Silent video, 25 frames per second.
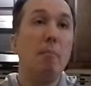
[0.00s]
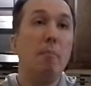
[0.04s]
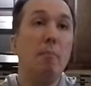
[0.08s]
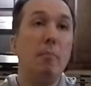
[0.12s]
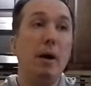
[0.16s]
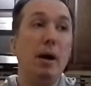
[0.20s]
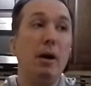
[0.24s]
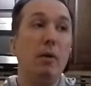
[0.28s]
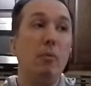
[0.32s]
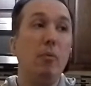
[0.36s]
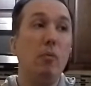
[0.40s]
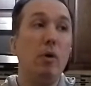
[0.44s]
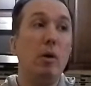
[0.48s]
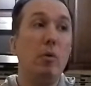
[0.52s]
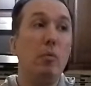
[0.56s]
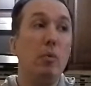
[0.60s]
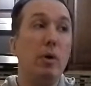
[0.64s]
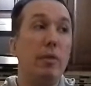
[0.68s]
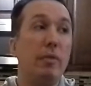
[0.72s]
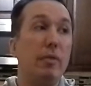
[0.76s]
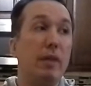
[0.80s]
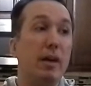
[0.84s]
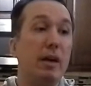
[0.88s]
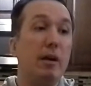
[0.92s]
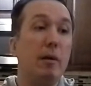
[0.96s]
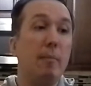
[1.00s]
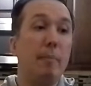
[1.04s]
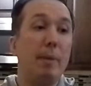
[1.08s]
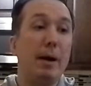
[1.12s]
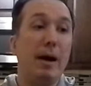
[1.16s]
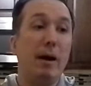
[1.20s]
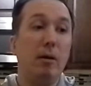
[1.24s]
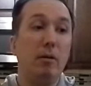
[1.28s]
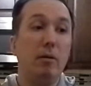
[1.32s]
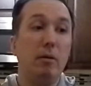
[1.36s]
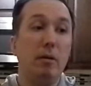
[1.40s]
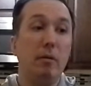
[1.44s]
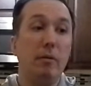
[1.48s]
But when we think
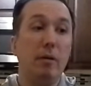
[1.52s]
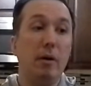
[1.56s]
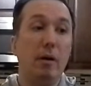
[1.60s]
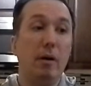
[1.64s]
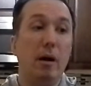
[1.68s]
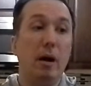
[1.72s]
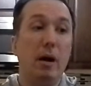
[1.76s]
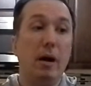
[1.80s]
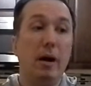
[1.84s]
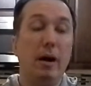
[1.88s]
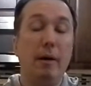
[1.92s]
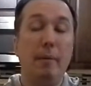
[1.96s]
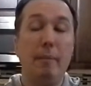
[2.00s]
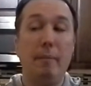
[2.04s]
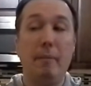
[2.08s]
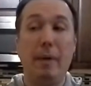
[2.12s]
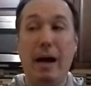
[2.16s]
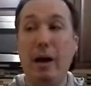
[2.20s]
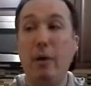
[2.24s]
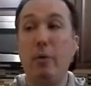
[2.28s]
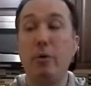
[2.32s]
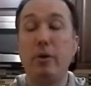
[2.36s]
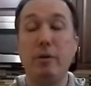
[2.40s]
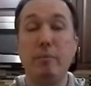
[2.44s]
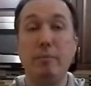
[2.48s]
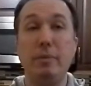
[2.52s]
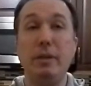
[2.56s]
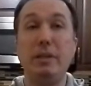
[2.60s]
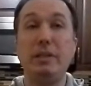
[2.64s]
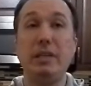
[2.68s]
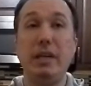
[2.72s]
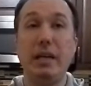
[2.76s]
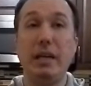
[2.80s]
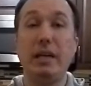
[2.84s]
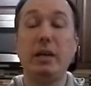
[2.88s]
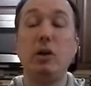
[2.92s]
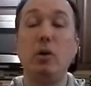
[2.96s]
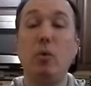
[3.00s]
about how it can be
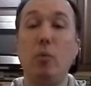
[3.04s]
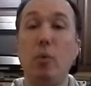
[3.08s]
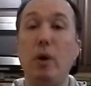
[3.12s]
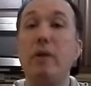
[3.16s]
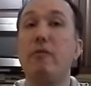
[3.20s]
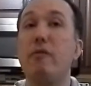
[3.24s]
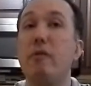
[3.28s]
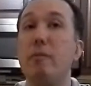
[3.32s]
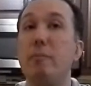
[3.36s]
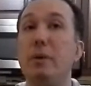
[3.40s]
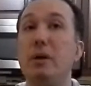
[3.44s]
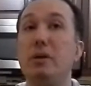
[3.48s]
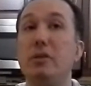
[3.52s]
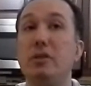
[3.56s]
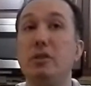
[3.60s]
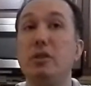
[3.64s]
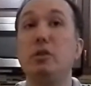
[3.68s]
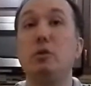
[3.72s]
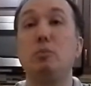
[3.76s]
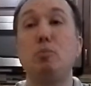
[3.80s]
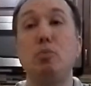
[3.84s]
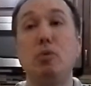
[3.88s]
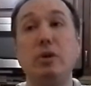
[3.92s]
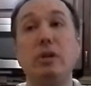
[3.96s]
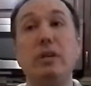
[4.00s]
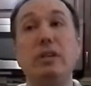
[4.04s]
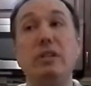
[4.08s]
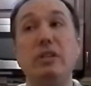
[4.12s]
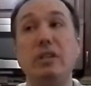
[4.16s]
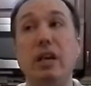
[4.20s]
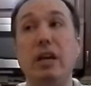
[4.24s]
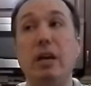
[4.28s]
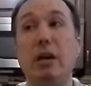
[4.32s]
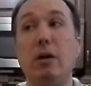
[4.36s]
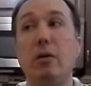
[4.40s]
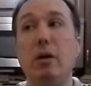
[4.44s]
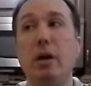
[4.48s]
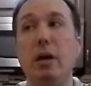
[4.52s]
taken away from us, it's pretty
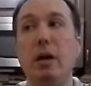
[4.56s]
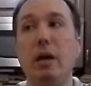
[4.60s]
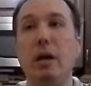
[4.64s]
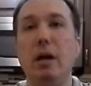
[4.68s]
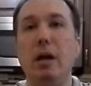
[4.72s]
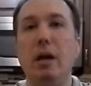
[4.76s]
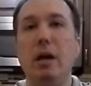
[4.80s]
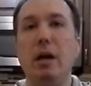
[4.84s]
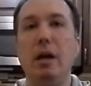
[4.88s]
scary.